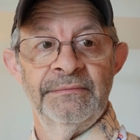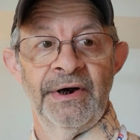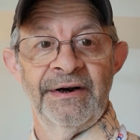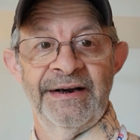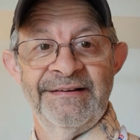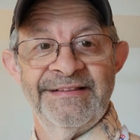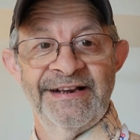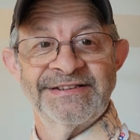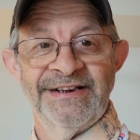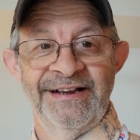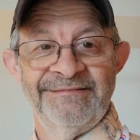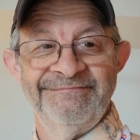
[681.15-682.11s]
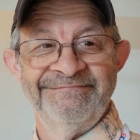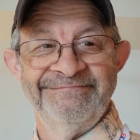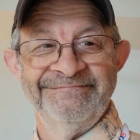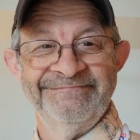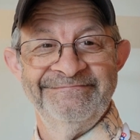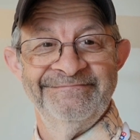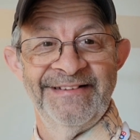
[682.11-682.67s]
All right, thanks a lot.
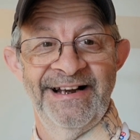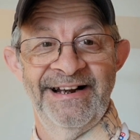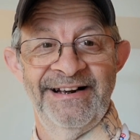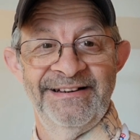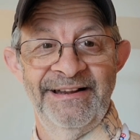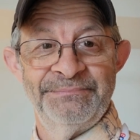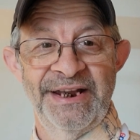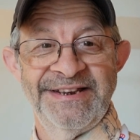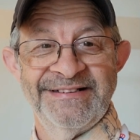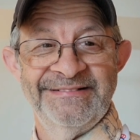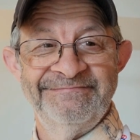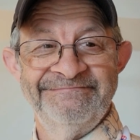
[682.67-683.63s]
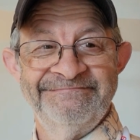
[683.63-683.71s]
I'll update you.